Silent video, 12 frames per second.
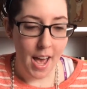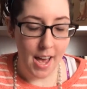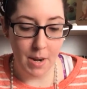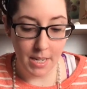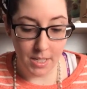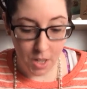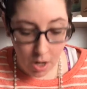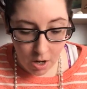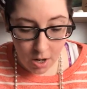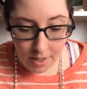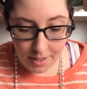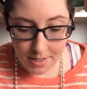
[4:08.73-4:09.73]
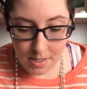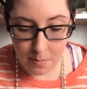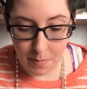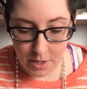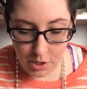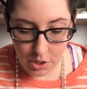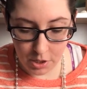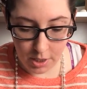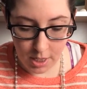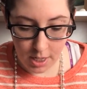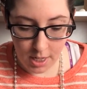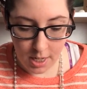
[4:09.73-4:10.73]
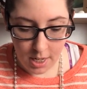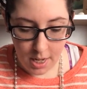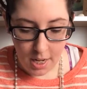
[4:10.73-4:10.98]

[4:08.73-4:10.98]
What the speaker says: and my dog especially,